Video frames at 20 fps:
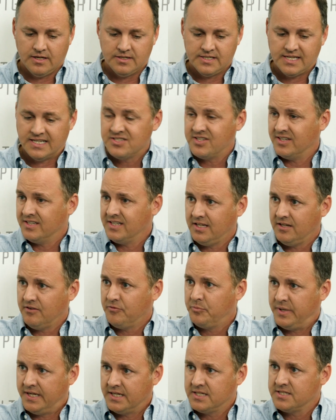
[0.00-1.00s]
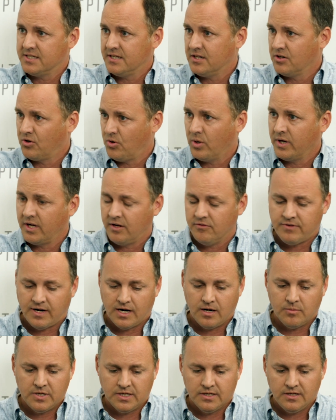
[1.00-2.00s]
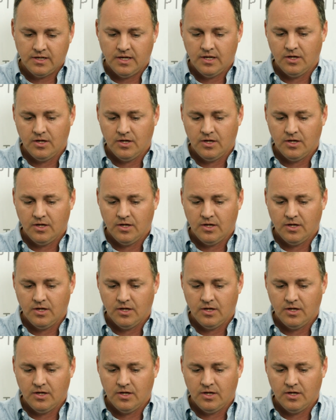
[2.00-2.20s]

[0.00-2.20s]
density of pigs in a growing environment,